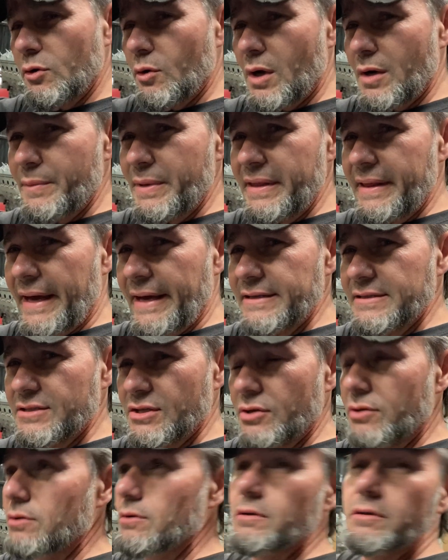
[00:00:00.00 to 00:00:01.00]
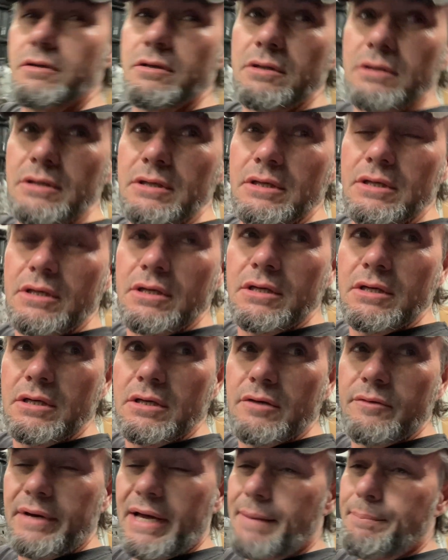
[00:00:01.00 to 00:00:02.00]
want to be that. So
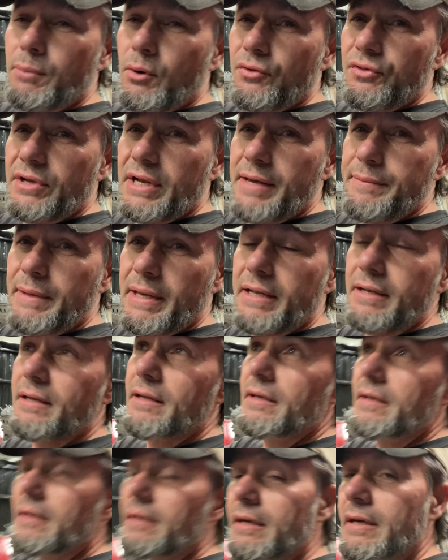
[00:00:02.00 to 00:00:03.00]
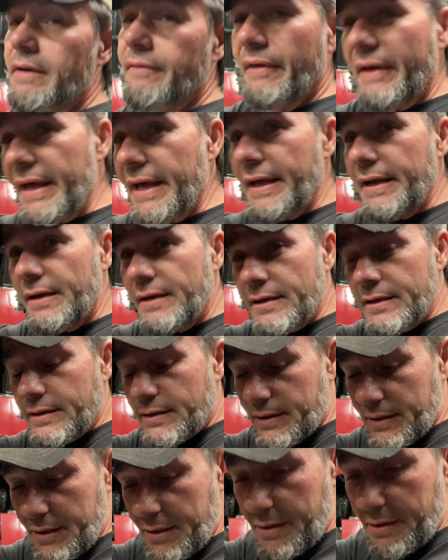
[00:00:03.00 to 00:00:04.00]
we got both of them in. Then
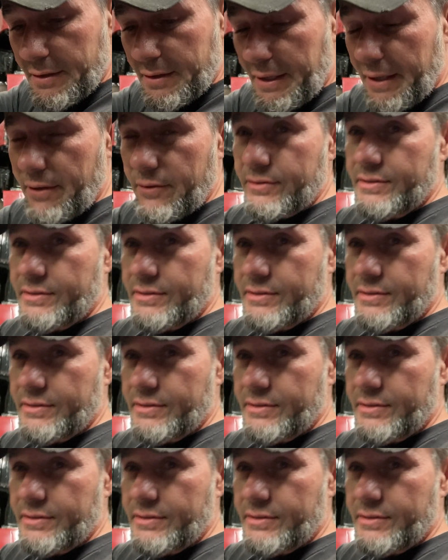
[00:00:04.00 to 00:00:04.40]
I